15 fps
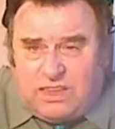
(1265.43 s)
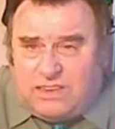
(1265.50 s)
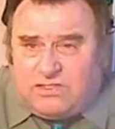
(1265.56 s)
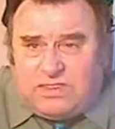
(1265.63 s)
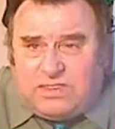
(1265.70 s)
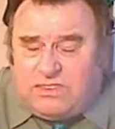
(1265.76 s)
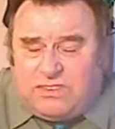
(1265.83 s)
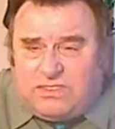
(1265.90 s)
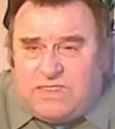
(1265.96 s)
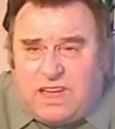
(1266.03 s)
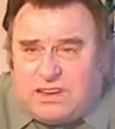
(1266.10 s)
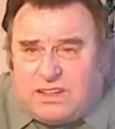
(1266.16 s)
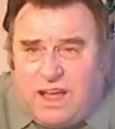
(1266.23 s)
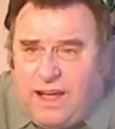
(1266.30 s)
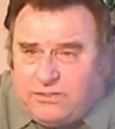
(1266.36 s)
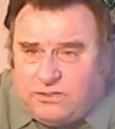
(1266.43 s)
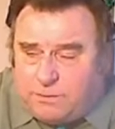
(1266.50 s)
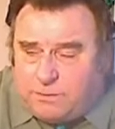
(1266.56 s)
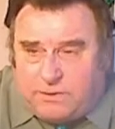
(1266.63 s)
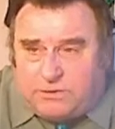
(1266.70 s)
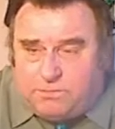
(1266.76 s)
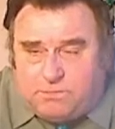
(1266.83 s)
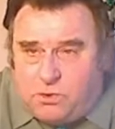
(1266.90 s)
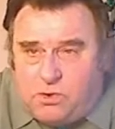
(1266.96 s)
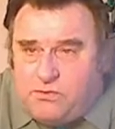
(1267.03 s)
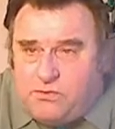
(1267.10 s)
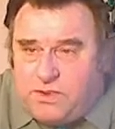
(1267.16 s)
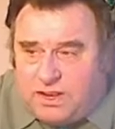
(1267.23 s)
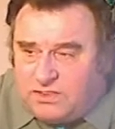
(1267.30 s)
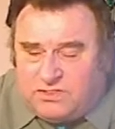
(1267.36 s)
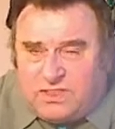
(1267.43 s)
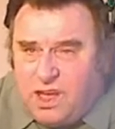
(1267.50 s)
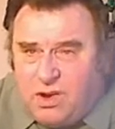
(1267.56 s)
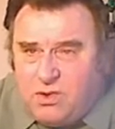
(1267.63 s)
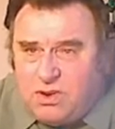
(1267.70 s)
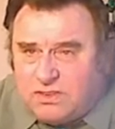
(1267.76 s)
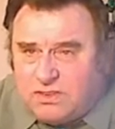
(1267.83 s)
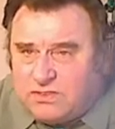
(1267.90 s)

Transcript: this. This is not gossip. It's proven. It's known.